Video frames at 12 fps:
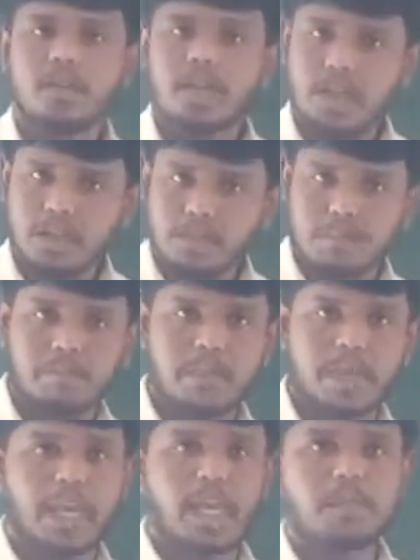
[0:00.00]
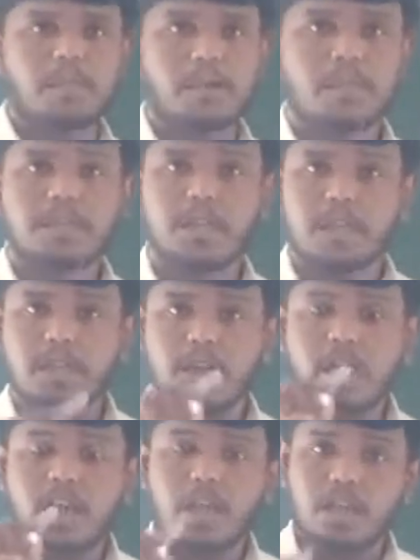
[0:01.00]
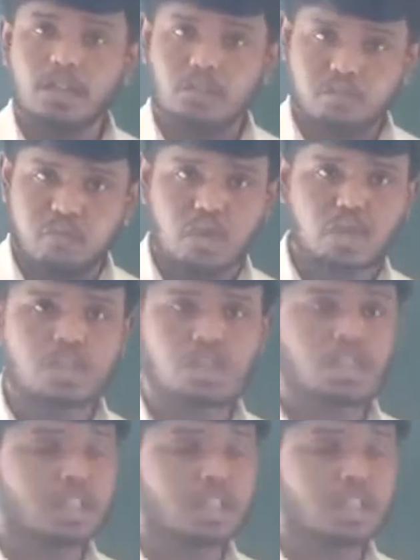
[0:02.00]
it may happen that in the first